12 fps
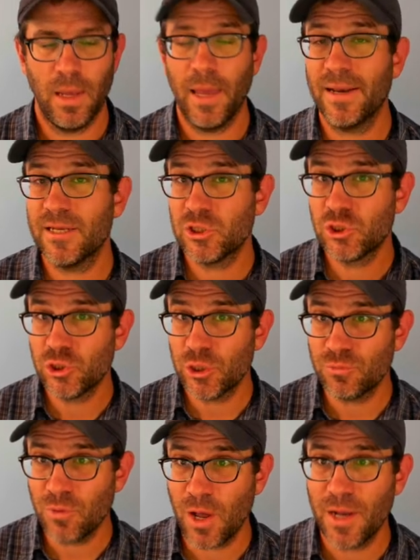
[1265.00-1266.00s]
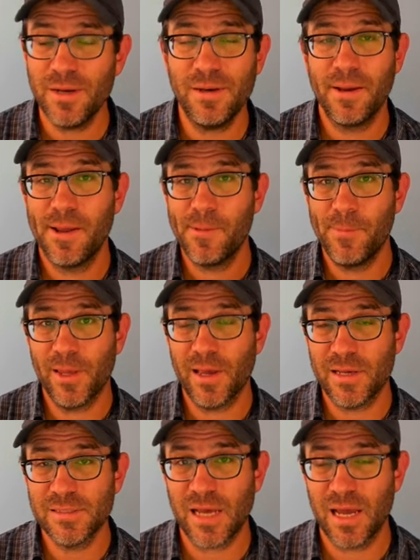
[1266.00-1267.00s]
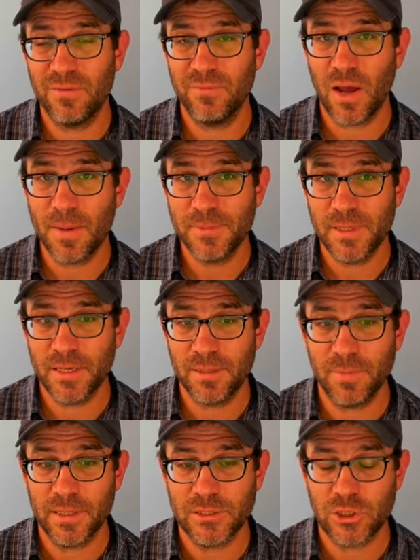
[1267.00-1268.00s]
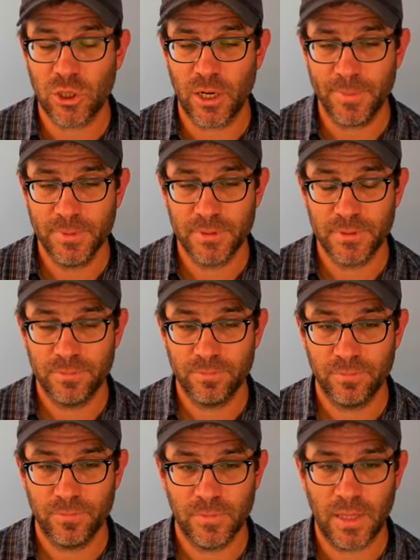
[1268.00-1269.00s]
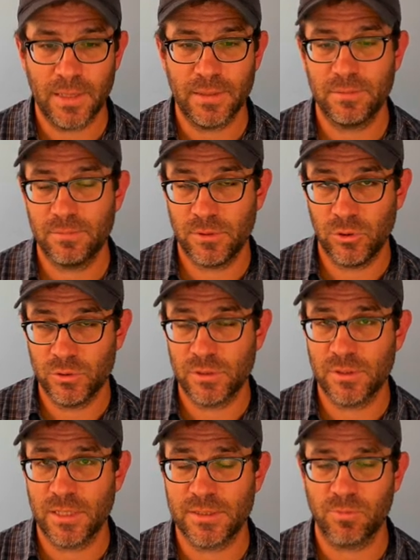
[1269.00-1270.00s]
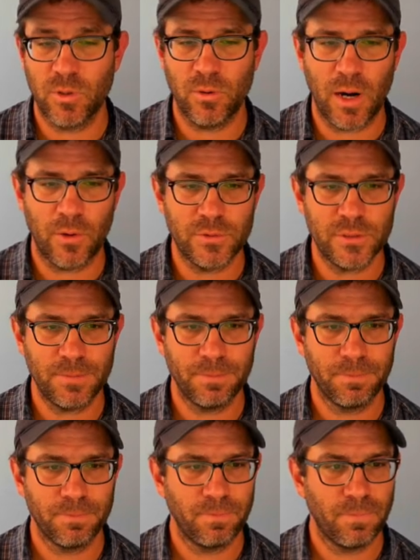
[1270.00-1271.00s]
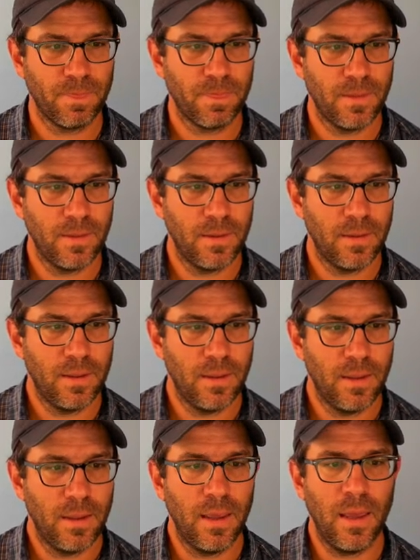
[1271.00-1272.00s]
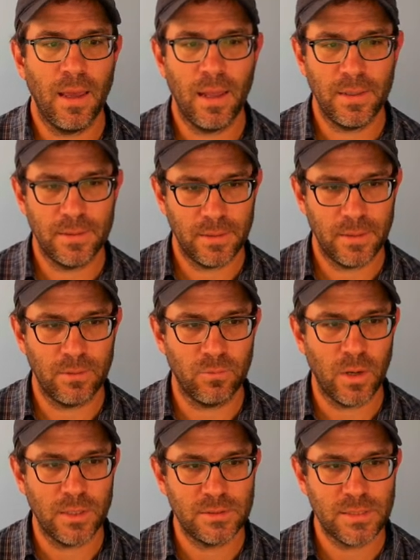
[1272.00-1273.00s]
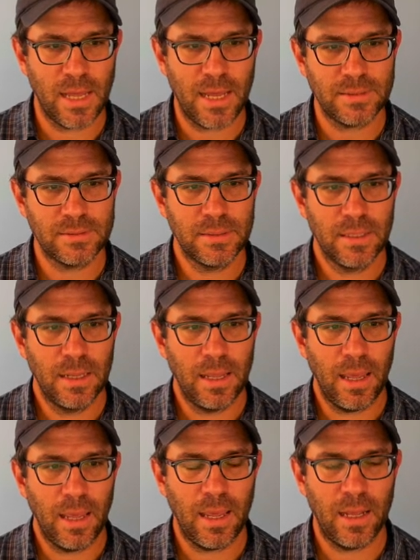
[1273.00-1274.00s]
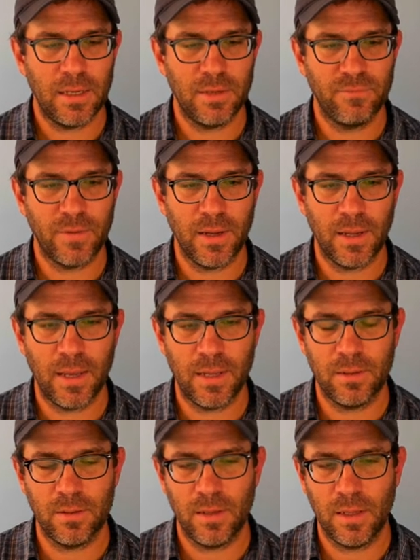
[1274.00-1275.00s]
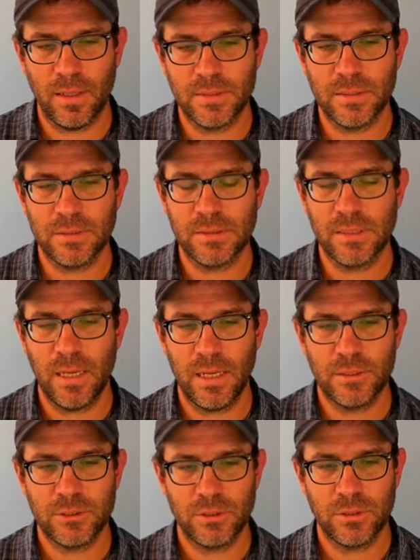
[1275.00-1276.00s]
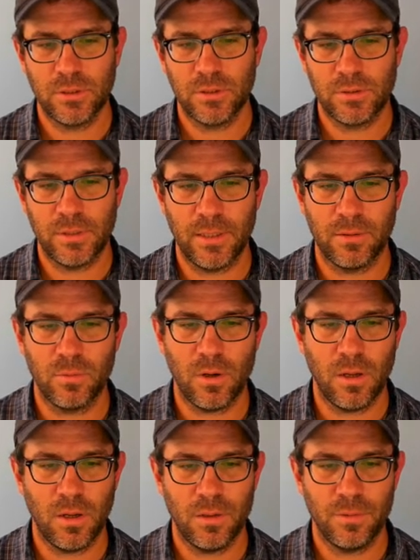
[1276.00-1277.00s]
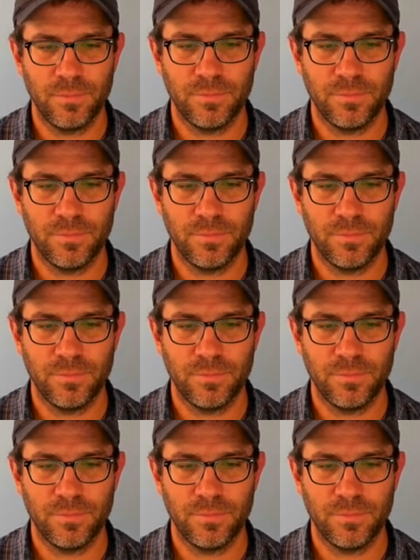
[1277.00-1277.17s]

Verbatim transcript: And it should run because I've updated my script that it uses as a prerequisite and it runs that. And if I again, lslth data raw,